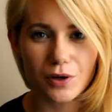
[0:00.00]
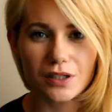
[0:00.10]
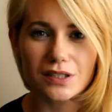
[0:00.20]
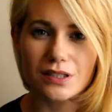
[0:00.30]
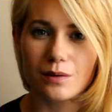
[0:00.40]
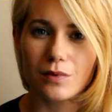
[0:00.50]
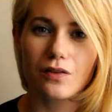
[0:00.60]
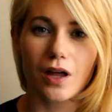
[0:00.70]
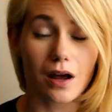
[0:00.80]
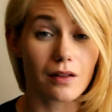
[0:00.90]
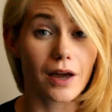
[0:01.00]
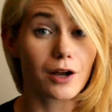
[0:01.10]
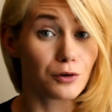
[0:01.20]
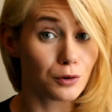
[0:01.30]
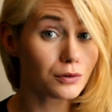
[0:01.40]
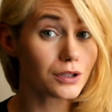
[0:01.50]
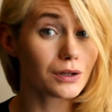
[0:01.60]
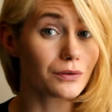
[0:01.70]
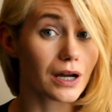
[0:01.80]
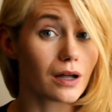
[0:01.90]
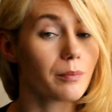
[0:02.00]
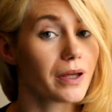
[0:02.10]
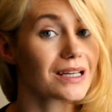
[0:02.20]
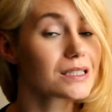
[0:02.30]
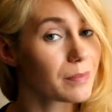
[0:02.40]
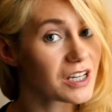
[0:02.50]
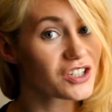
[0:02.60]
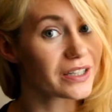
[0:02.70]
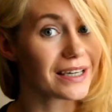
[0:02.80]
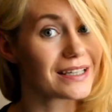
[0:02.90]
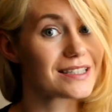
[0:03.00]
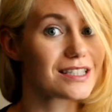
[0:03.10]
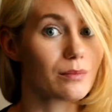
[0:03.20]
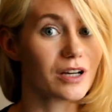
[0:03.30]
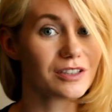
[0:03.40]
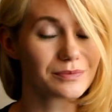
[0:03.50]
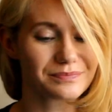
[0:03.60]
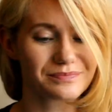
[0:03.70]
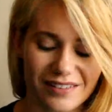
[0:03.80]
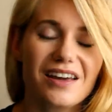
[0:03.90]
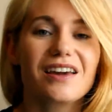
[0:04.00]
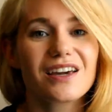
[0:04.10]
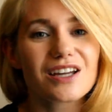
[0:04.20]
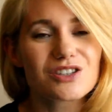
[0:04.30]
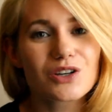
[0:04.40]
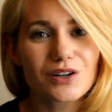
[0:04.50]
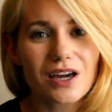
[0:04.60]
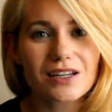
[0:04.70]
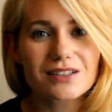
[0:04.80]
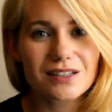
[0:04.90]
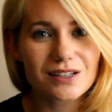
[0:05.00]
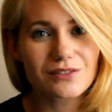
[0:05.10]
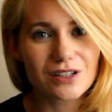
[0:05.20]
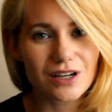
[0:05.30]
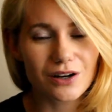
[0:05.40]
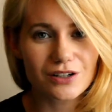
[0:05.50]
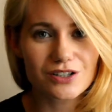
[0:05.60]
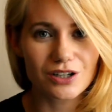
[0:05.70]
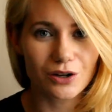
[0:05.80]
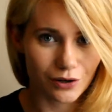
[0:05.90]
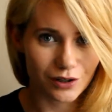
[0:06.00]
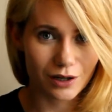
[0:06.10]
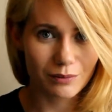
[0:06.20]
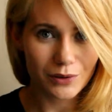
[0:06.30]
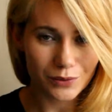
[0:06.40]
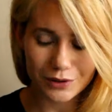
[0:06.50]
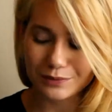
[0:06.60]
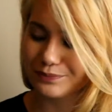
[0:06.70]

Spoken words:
product is something that I like all year round but especially in summer. It's the Organix Leave-In Nourishing Coconut Milk.